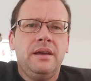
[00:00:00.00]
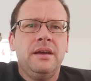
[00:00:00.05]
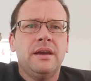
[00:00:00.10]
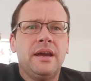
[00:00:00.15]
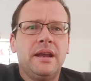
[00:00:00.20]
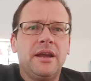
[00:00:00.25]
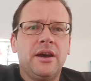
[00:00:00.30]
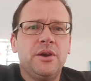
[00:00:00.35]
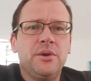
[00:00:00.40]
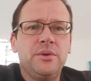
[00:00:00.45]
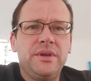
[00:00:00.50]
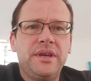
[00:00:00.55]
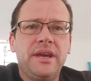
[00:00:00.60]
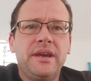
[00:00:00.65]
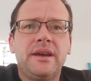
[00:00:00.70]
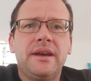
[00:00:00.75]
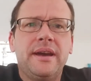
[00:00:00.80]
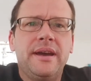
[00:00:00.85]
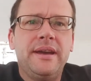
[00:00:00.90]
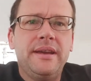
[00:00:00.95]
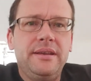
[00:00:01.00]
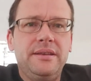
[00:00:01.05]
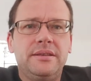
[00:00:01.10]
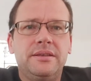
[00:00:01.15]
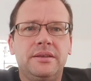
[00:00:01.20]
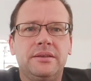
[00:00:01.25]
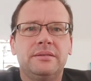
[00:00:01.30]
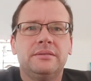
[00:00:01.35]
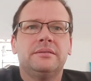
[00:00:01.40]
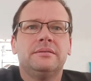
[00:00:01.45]
Hello, year
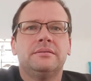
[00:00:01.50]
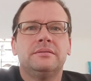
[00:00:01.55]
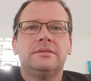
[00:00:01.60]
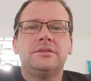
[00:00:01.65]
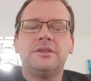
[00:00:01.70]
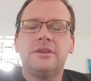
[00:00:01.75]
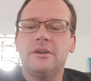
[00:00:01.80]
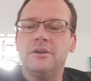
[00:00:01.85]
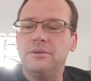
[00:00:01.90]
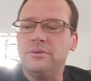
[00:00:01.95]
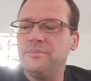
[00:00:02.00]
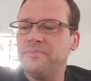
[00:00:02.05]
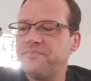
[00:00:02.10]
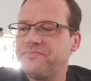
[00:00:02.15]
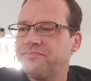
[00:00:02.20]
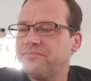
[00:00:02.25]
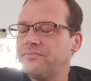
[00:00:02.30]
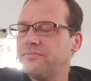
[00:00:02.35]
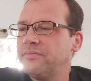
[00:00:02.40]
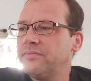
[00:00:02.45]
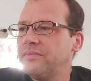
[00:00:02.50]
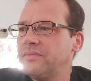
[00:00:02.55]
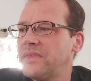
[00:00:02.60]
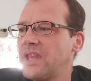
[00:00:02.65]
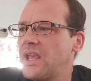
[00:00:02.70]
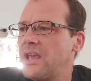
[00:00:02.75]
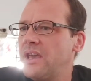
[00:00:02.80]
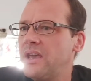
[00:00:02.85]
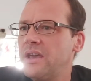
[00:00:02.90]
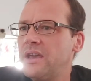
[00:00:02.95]
8. So
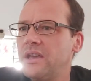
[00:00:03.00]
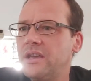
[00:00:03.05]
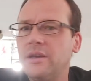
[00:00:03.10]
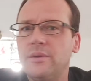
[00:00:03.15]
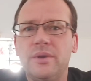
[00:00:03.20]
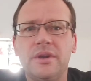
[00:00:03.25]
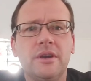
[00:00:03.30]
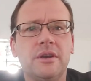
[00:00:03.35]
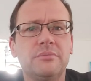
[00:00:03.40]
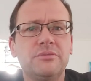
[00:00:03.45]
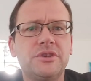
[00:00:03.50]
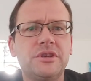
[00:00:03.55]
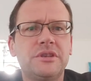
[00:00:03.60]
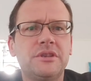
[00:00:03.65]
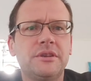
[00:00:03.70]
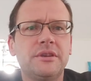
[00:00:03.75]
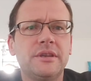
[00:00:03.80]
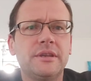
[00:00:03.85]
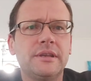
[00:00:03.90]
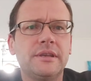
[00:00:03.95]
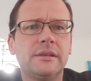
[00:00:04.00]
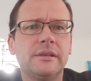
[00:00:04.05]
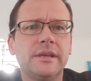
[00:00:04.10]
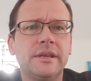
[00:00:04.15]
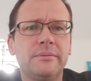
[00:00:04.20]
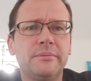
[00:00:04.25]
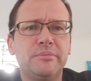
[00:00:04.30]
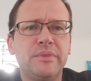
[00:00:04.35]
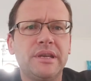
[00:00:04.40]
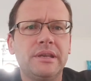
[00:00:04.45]
here we are. I'm just doing a little
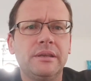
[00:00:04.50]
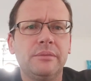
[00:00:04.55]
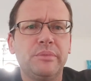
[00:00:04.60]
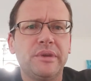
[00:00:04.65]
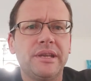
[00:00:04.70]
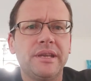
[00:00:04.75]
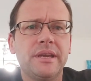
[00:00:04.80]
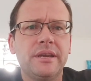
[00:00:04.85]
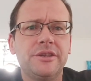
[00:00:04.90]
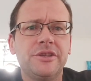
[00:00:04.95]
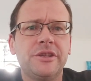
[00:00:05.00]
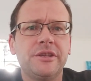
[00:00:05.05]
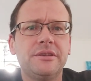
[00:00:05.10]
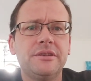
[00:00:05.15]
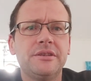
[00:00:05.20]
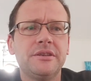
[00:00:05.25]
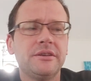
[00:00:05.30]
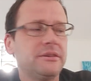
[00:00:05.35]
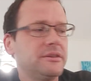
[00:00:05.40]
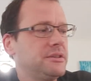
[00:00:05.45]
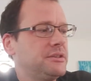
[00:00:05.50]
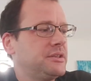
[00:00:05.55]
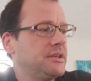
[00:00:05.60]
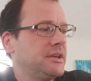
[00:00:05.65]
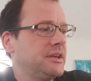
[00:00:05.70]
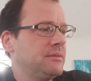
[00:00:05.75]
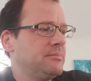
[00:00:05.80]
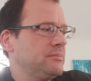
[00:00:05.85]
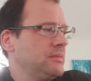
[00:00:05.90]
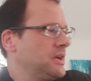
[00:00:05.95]
bit of kitchen science
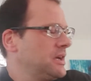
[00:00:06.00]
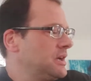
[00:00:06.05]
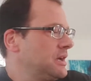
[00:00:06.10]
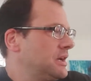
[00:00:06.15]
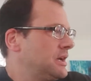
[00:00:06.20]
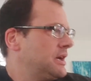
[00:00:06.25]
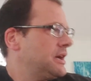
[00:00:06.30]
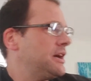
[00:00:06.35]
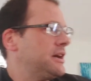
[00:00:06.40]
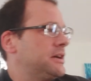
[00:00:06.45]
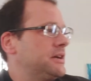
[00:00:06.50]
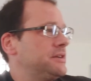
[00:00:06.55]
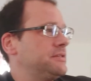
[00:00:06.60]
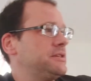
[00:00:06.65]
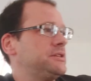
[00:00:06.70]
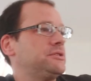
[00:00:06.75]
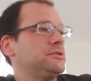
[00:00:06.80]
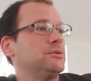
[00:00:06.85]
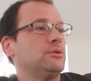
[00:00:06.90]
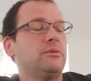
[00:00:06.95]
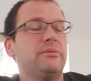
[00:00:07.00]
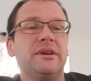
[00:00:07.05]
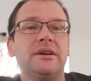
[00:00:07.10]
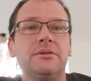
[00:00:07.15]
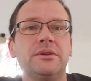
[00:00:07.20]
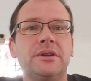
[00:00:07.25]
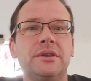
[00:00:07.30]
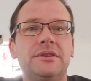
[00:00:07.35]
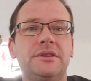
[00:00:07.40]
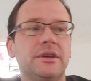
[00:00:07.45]
again. This is all
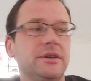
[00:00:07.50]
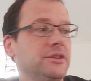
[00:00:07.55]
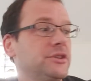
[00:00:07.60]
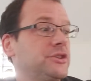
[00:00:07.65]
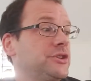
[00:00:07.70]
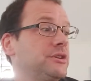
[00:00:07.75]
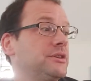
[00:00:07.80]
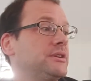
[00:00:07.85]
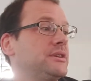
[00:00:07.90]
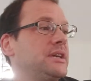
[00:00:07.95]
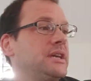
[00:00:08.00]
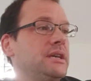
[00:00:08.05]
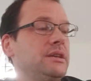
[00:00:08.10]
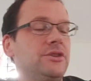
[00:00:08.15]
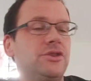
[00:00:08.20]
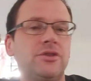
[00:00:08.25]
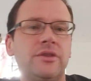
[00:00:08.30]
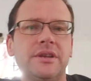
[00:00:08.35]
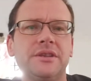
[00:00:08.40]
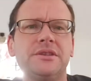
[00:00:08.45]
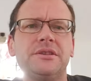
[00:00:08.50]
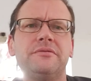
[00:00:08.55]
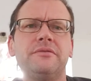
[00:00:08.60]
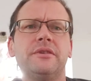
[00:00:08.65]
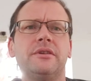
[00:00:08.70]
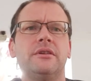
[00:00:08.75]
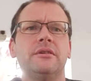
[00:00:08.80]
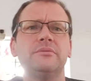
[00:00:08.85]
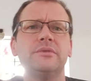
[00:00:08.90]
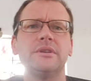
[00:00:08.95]
about conduction and heat
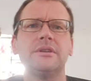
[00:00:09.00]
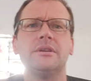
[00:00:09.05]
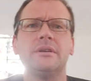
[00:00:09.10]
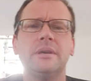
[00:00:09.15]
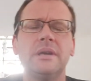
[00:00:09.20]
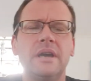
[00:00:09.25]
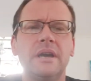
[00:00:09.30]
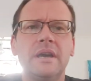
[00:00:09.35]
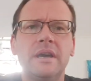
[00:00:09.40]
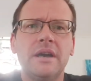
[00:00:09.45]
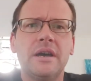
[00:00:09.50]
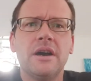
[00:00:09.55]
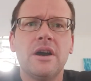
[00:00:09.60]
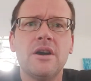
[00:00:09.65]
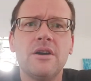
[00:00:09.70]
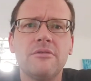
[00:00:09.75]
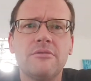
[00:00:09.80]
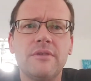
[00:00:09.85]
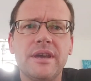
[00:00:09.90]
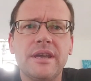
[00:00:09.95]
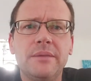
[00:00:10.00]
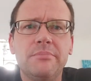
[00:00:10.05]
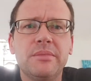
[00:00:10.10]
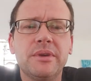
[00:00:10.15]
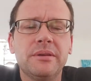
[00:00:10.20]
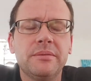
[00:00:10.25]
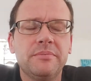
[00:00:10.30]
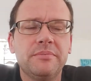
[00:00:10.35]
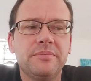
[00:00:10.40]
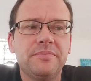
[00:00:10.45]
transfer. Our
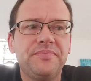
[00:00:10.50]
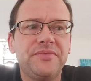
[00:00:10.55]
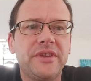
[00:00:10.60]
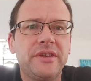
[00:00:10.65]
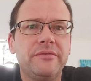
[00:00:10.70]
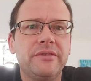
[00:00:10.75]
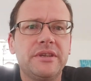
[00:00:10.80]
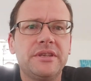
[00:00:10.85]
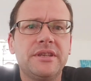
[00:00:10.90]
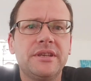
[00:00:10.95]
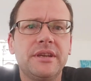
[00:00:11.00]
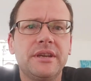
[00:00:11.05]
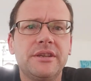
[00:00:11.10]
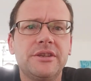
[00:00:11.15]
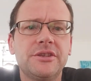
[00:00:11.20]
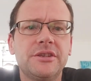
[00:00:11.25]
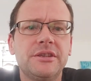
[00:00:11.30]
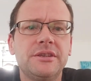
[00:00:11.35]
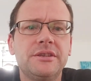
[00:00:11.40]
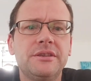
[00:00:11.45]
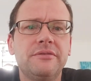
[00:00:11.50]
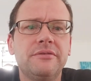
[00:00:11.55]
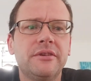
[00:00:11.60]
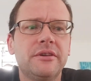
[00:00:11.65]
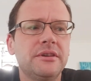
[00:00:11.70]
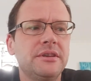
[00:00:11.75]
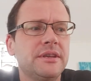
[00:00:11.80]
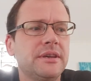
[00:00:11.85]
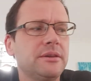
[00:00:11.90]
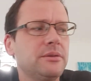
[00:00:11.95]
aim, the investigation, is to
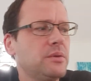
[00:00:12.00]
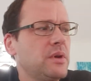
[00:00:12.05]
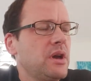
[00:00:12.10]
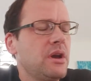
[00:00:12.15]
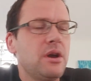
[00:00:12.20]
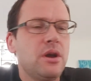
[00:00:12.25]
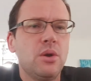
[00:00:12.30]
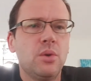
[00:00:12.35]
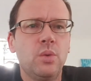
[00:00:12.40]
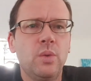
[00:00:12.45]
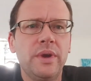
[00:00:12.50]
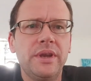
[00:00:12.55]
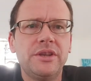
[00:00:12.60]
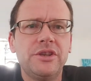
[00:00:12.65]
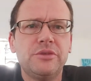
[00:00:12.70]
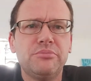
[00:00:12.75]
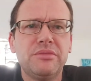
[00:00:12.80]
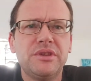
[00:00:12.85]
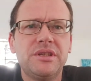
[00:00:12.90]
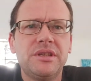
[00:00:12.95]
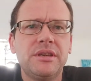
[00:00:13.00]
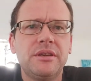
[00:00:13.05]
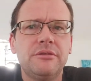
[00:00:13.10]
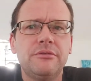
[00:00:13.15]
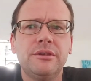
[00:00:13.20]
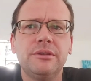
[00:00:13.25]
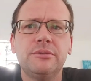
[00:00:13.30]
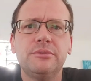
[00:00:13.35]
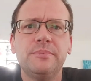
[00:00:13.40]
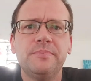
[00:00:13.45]
find out which
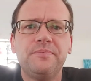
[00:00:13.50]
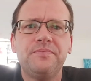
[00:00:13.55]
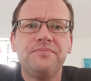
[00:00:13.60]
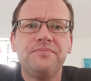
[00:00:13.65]
material